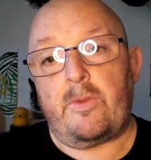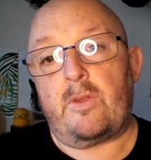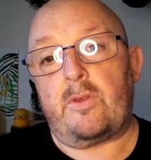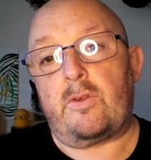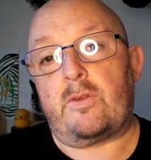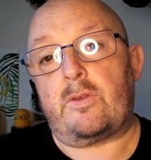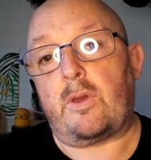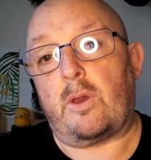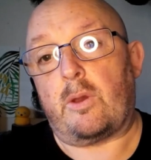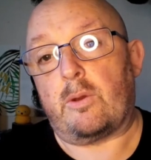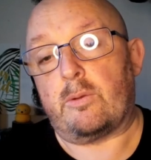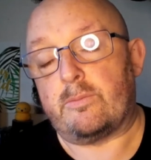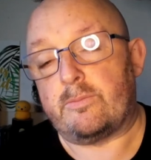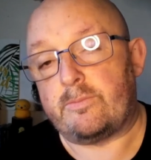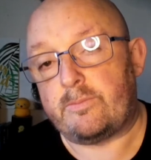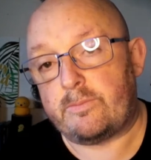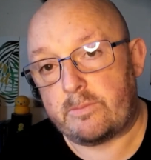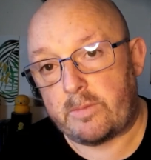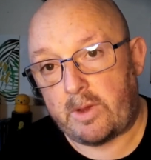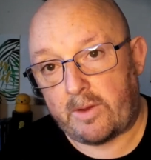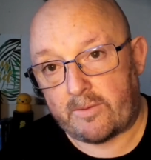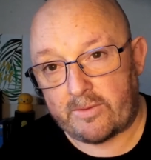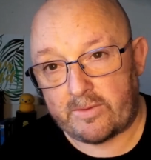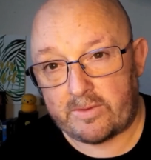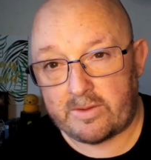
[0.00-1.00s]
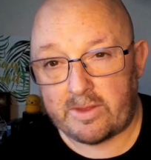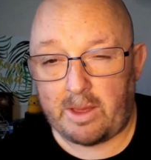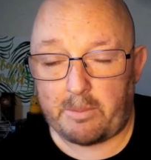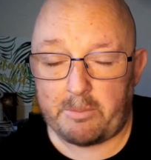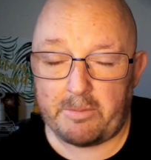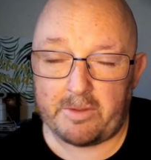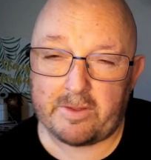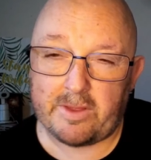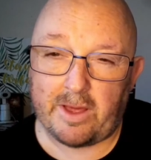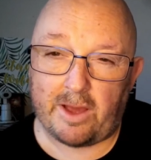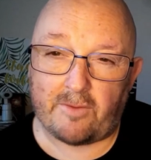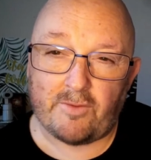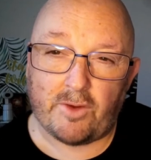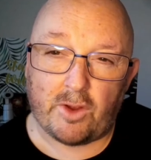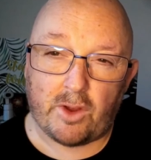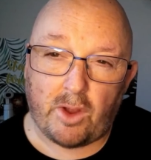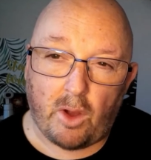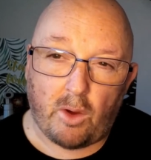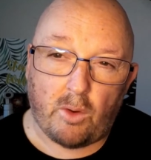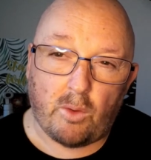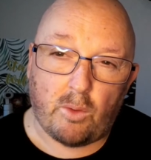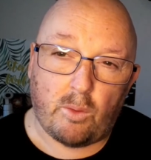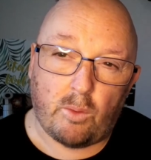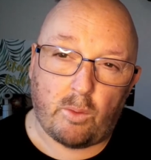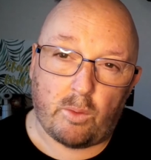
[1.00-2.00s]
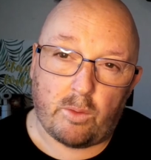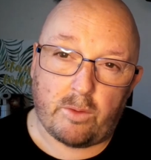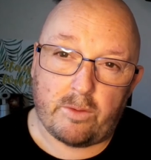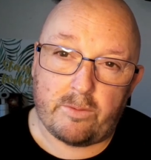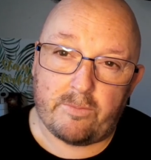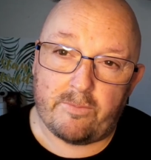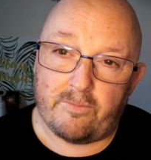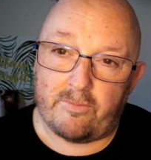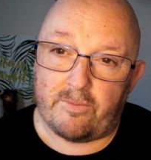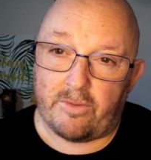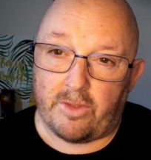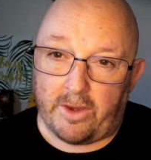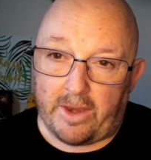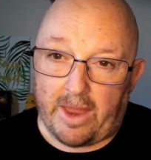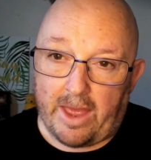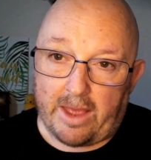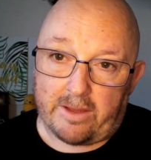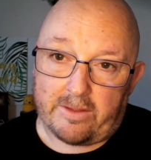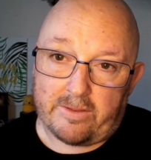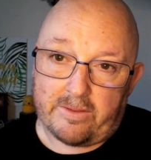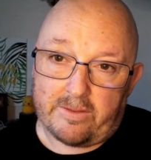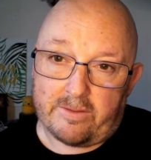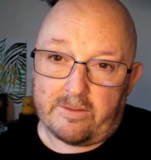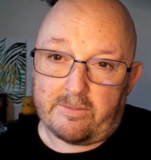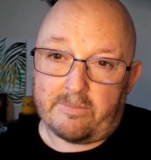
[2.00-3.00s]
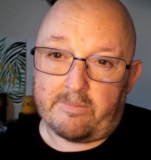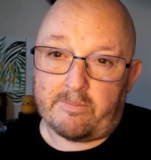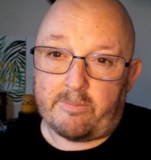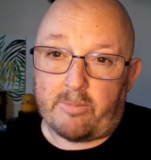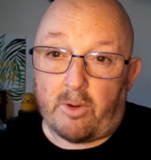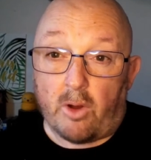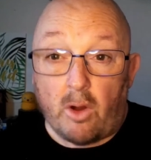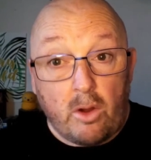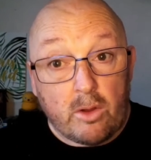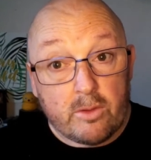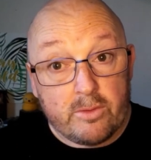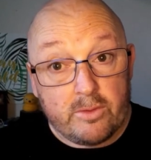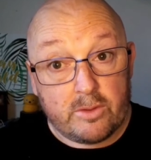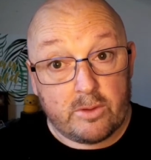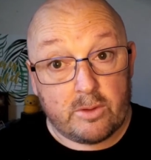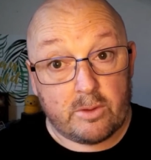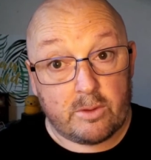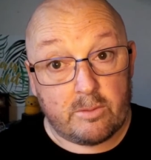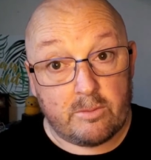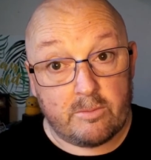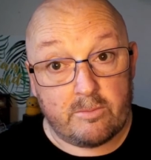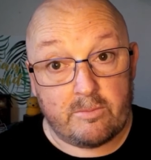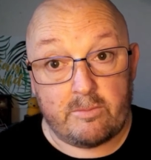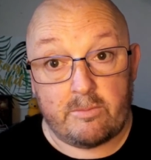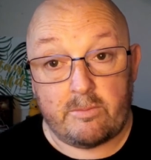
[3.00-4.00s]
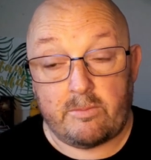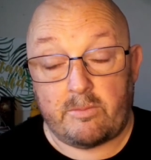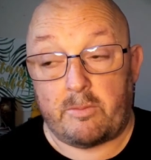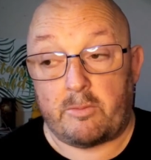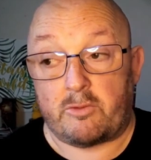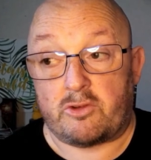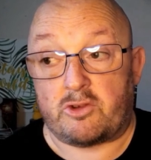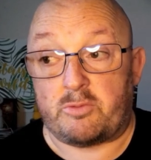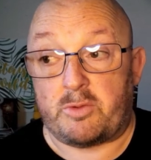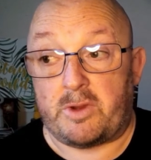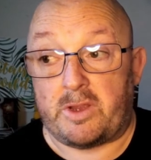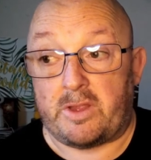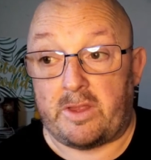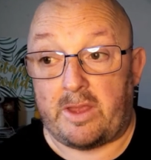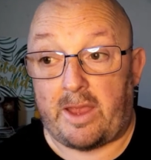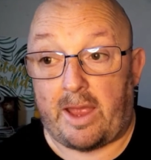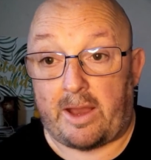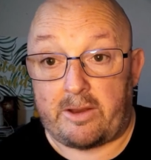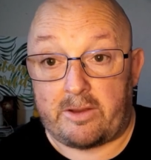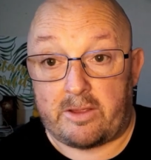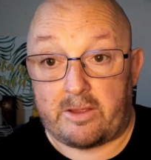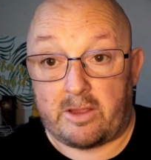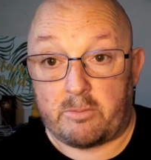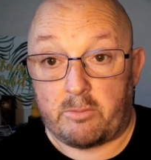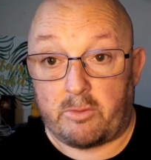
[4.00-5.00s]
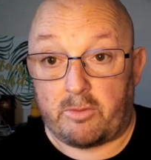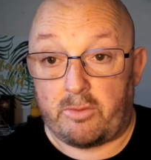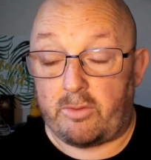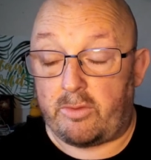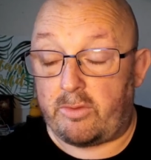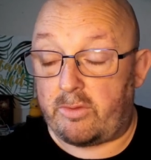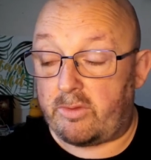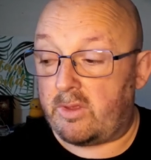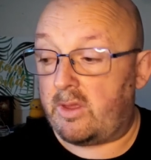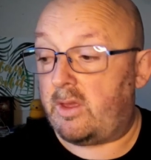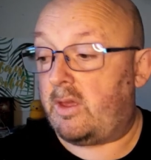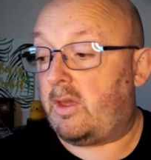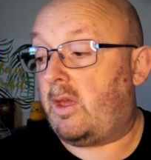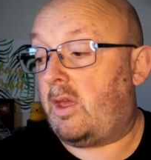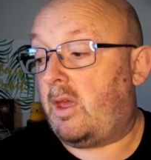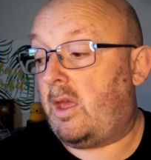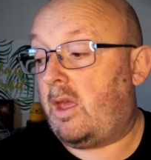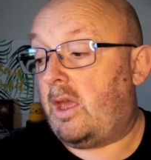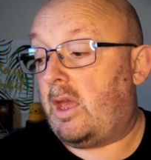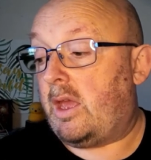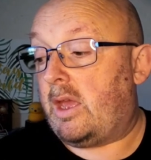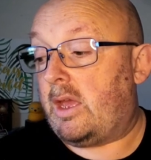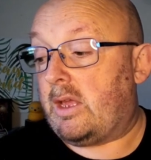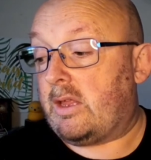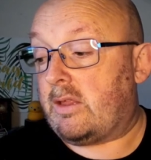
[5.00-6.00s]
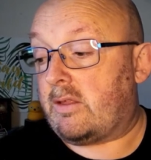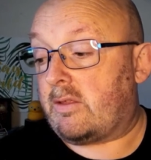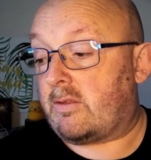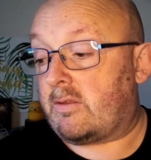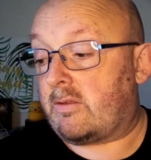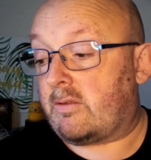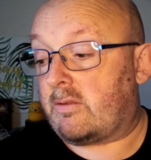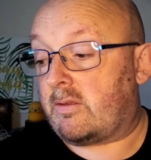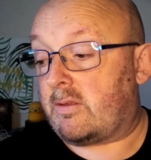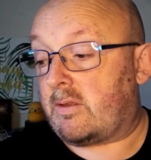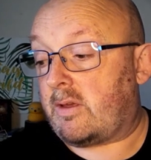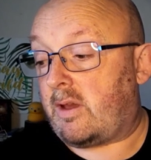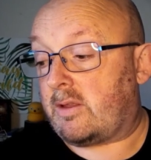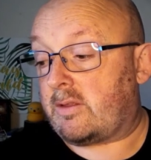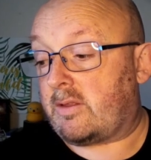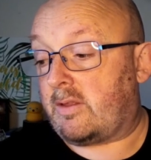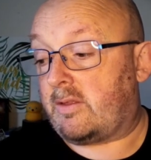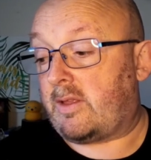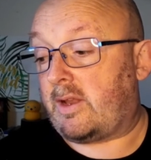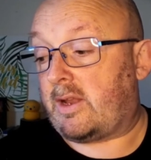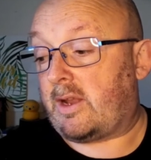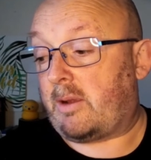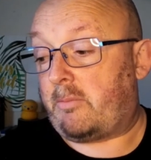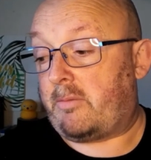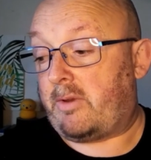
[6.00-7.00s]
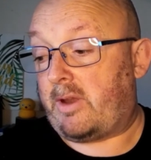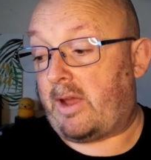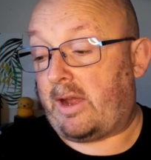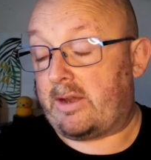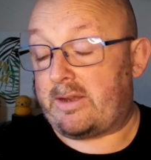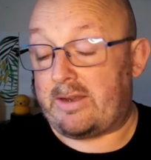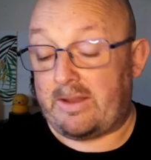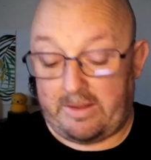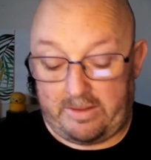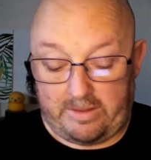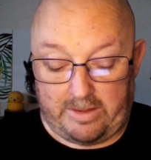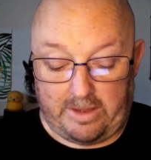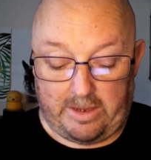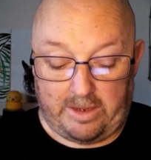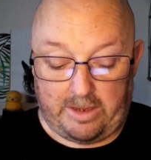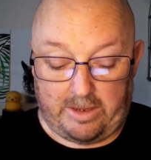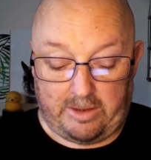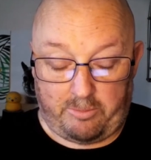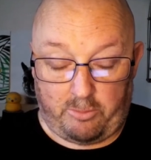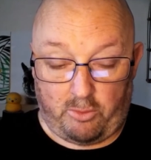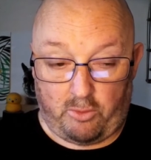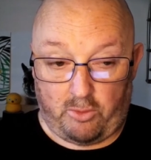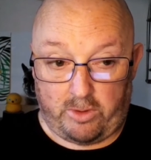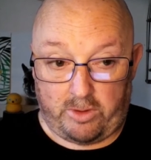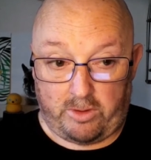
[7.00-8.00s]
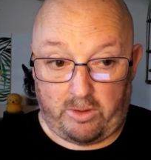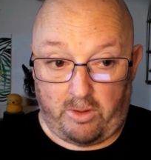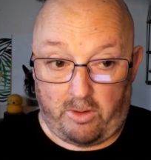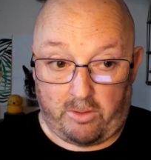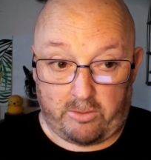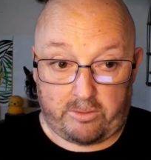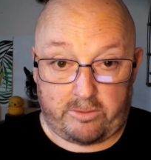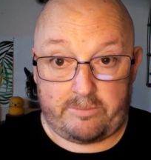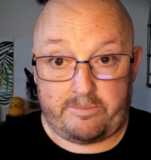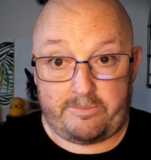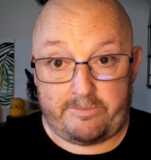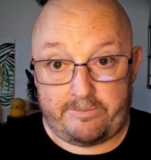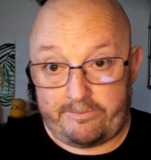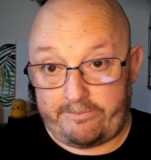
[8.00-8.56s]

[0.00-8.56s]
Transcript: So I've set myself a goal for the next part two, which will be at the end of the month, is, as I said, I'm 96 point odd